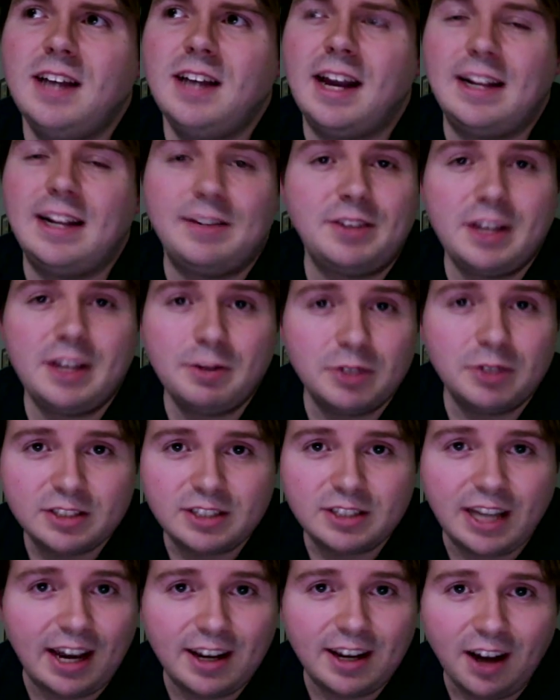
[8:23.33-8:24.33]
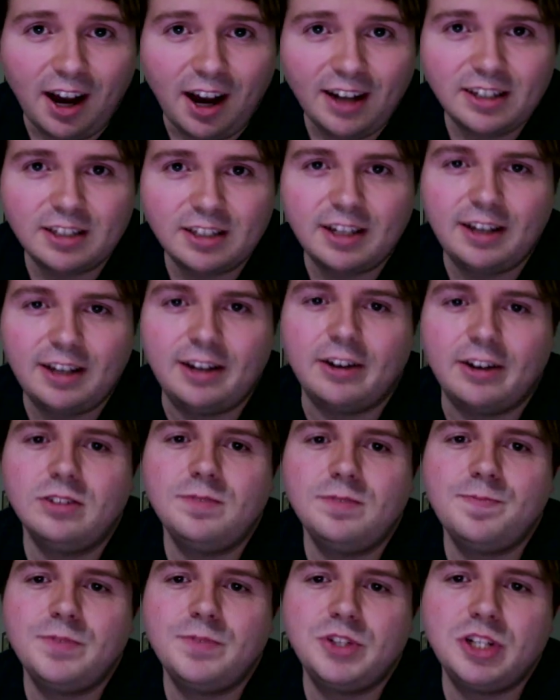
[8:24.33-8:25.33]
and everything was chaotic
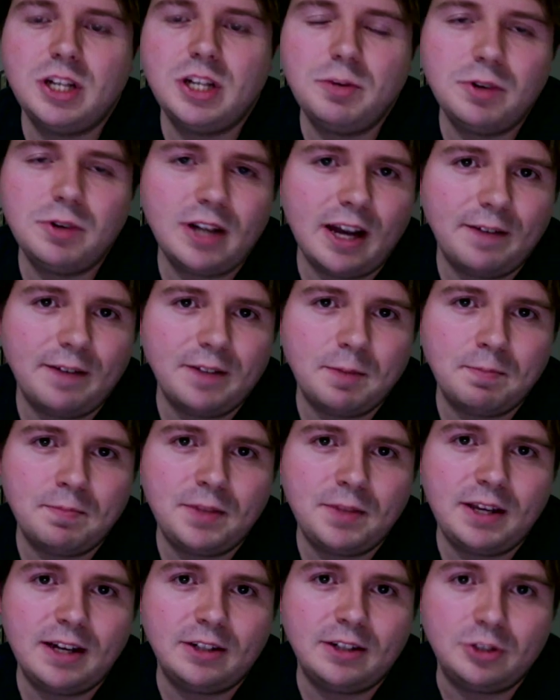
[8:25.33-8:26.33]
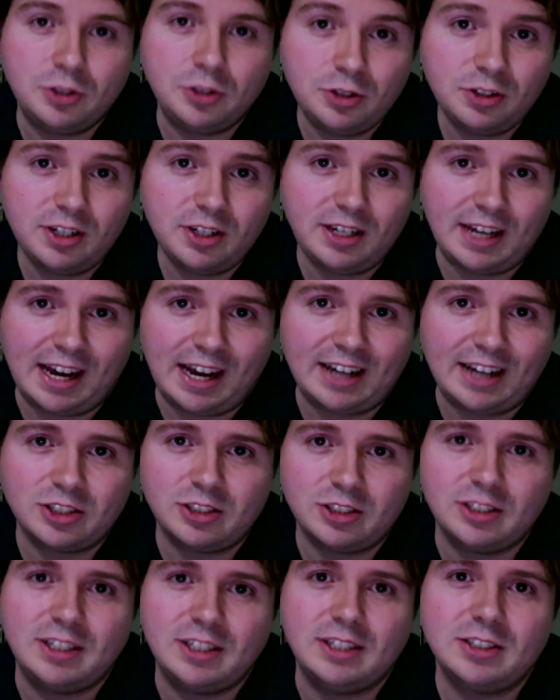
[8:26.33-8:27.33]
here, she would have the duty,
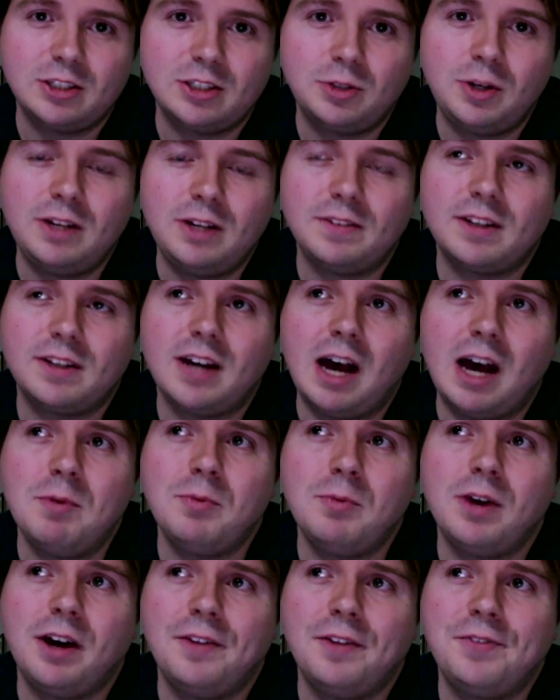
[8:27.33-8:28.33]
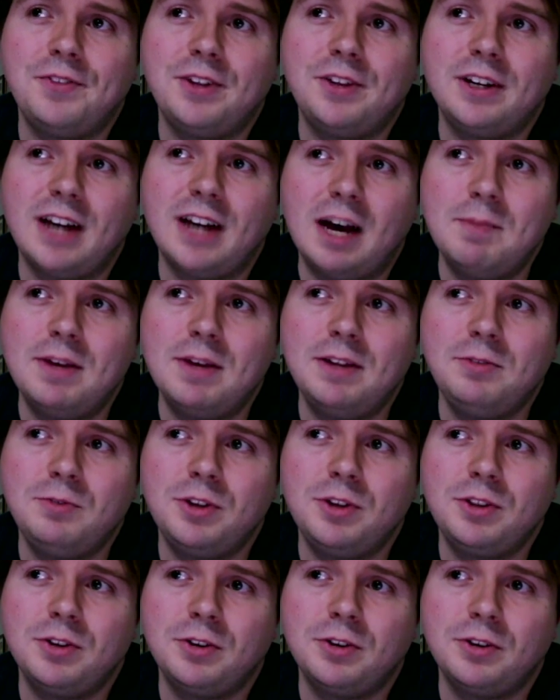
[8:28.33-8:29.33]
actually, as the Queen of the Commonwealth, to come in
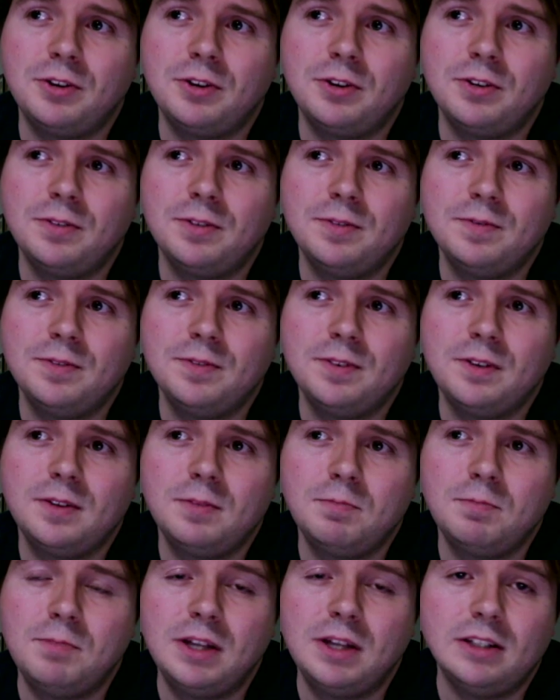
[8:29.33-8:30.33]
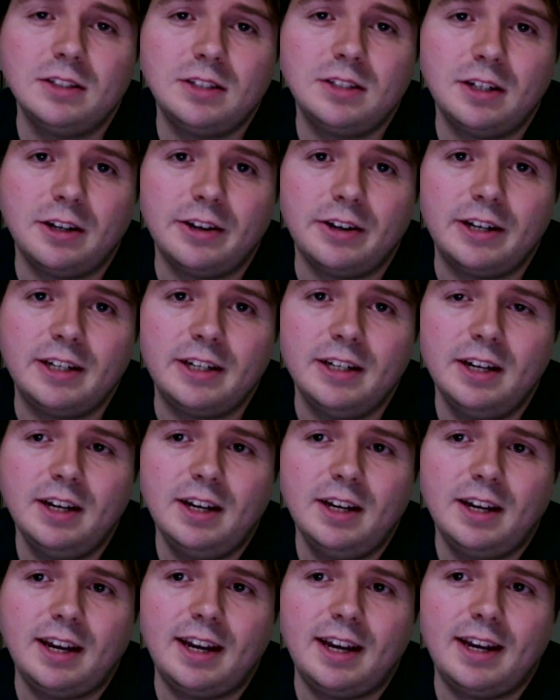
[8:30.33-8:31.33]
with her military
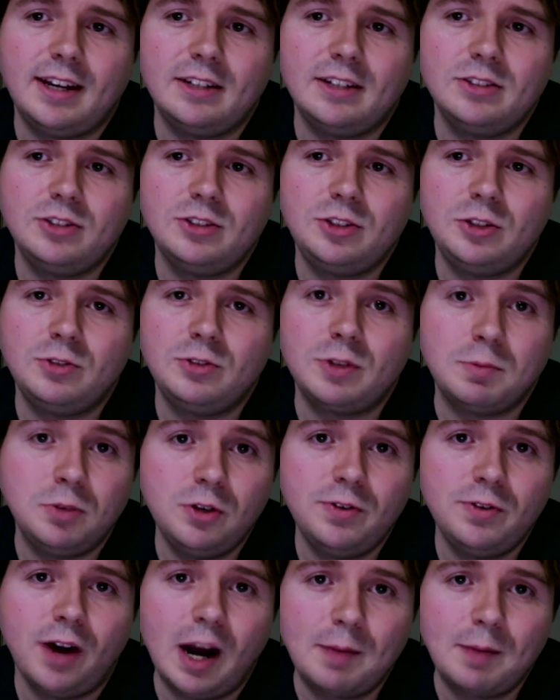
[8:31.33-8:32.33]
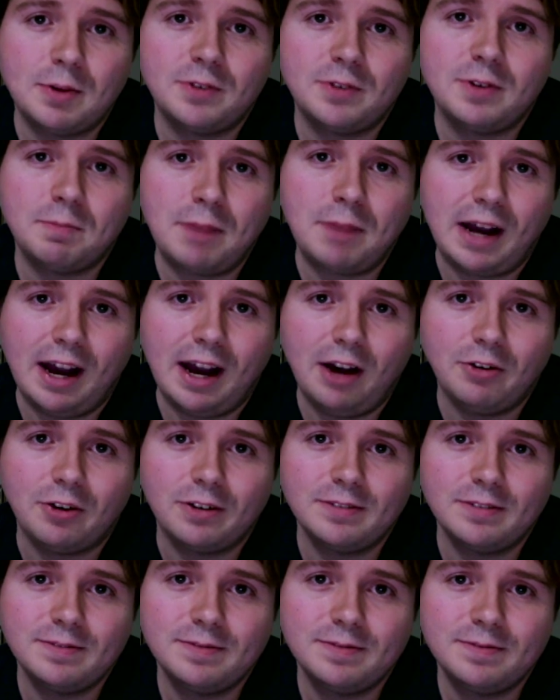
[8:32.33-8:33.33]
and to remove Harper from power